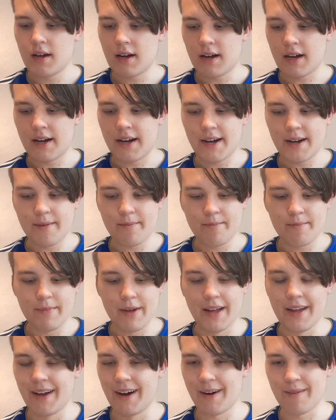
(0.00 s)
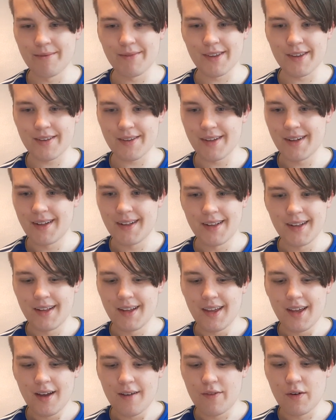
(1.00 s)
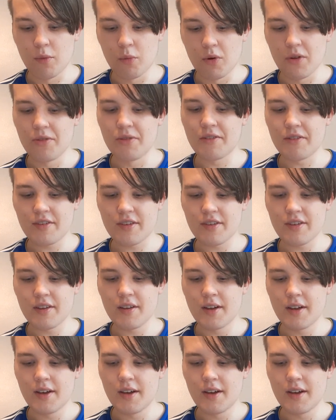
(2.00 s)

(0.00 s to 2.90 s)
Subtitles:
I'm just, for once,